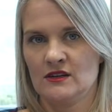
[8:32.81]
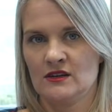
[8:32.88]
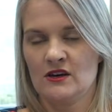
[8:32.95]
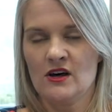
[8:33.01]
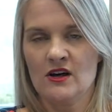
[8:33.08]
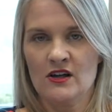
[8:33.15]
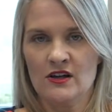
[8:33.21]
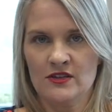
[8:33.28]

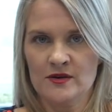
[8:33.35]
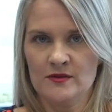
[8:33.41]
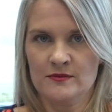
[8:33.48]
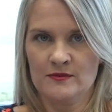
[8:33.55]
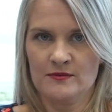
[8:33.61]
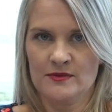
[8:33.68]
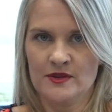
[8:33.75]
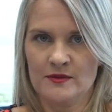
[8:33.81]
call
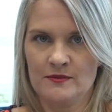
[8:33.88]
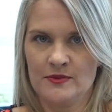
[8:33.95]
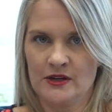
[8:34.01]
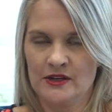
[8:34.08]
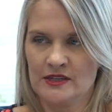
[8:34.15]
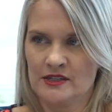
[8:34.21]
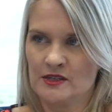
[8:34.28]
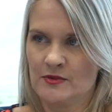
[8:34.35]
the
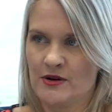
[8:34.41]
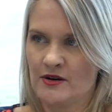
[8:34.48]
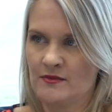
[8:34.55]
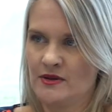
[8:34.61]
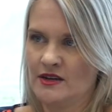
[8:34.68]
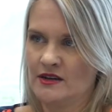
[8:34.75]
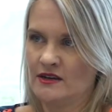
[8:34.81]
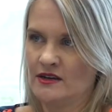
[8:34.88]
building
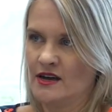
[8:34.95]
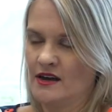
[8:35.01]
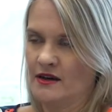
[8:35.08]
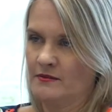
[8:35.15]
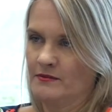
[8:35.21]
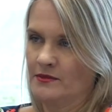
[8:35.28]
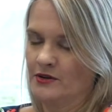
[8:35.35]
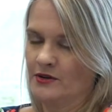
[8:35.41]
department
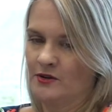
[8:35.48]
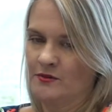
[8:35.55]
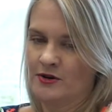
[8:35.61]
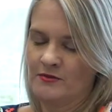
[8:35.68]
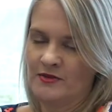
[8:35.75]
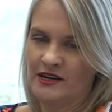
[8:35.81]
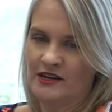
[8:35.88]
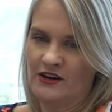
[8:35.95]
or the
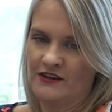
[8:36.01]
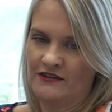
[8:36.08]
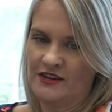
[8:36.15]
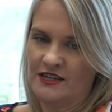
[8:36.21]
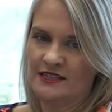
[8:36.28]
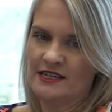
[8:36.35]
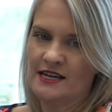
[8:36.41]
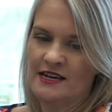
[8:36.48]
permitting
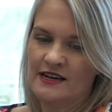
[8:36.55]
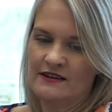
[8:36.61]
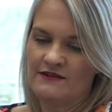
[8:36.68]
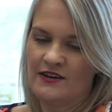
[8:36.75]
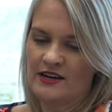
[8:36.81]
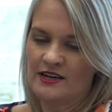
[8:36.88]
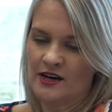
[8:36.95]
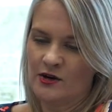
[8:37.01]
office,
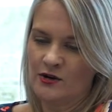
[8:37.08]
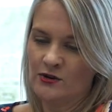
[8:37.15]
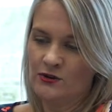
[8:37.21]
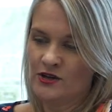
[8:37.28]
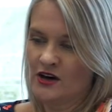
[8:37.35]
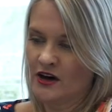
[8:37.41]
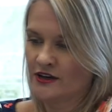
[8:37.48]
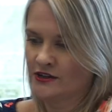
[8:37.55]
find out who
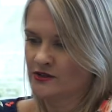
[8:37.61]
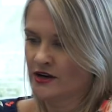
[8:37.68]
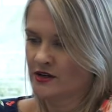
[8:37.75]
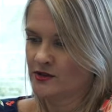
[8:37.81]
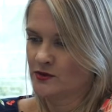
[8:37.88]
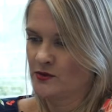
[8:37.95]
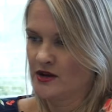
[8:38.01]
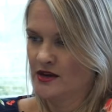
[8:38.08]
the
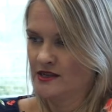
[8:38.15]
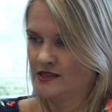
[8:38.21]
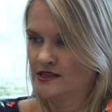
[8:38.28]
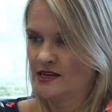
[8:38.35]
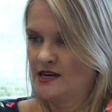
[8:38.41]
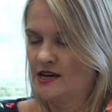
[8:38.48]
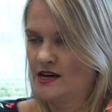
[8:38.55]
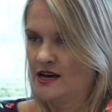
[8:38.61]
contractor was,
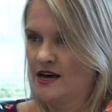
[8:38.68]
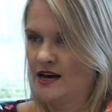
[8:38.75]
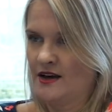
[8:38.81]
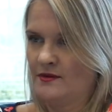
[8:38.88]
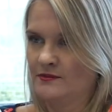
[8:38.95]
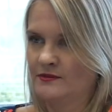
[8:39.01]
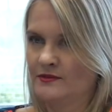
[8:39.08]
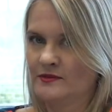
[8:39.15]

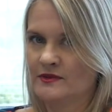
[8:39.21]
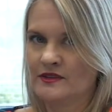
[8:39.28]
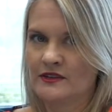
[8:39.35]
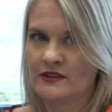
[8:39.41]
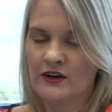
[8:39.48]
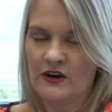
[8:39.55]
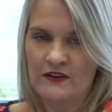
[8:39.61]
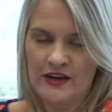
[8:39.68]

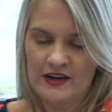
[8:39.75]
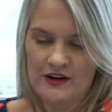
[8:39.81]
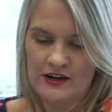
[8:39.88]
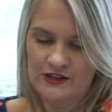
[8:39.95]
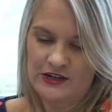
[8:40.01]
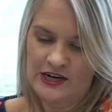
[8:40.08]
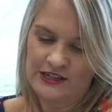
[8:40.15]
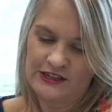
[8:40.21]
call that
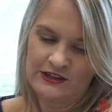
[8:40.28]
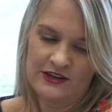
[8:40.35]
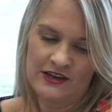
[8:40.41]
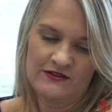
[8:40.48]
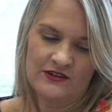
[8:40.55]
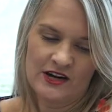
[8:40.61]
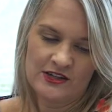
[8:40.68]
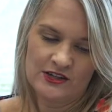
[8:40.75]
contractor.
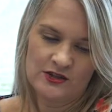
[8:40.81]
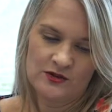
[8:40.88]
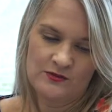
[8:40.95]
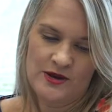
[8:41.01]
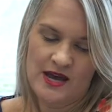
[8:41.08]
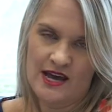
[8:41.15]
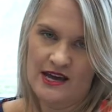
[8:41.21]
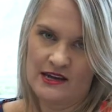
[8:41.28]
They've got to
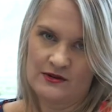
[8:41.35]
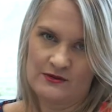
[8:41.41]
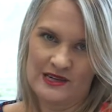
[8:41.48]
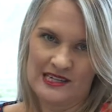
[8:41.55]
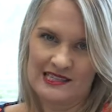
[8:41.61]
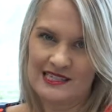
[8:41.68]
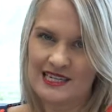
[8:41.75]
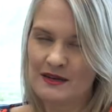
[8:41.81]
pay a
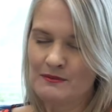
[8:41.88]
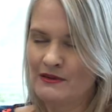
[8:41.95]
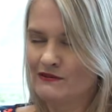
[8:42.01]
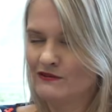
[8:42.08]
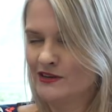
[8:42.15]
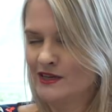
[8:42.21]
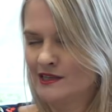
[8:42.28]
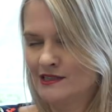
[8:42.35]

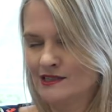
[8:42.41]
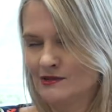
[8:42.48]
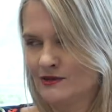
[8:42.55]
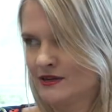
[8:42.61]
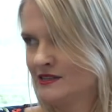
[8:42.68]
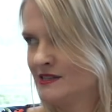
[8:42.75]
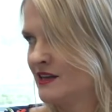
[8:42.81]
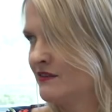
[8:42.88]
reinstatement fee. It's
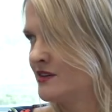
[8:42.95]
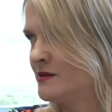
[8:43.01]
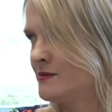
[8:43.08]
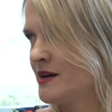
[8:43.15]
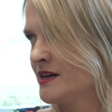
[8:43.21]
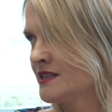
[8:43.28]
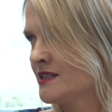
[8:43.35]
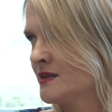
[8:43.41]
around
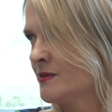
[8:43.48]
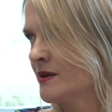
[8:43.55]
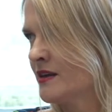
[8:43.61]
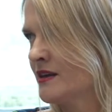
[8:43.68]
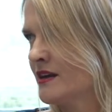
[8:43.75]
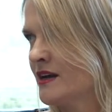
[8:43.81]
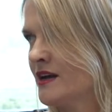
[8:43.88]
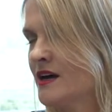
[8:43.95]
$70
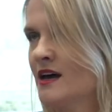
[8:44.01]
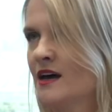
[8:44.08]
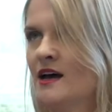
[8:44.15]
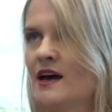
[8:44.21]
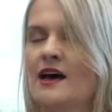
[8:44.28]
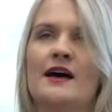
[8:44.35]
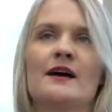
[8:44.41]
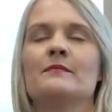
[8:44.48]
typically.
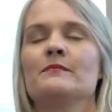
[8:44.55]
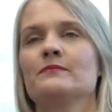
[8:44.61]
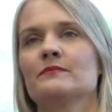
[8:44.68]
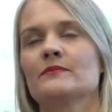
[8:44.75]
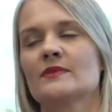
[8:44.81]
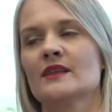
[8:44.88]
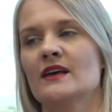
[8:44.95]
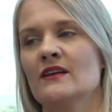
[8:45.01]
And
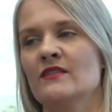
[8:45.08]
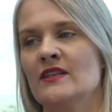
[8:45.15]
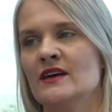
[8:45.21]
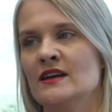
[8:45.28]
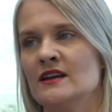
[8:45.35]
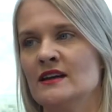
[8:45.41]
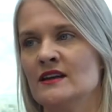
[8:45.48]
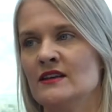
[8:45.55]

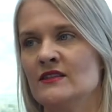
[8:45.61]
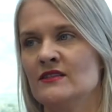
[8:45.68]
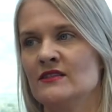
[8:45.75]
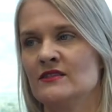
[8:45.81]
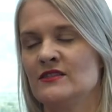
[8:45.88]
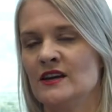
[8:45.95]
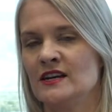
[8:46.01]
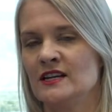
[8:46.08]
then
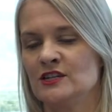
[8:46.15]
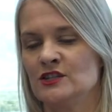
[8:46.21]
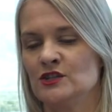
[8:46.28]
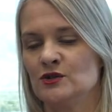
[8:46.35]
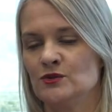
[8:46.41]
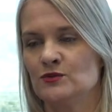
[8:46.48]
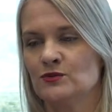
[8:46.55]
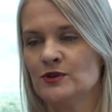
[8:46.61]
they need
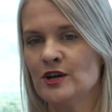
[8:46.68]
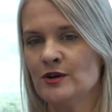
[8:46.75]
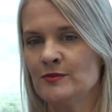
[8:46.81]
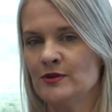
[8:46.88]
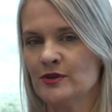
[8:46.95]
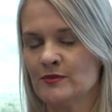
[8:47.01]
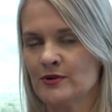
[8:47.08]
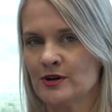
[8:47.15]
to
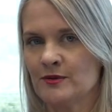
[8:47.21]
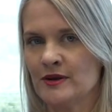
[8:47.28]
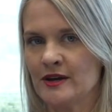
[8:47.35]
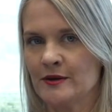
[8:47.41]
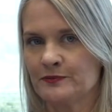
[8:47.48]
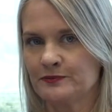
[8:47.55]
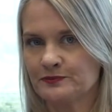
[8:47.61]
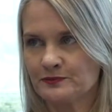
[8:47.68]
reopen the permit,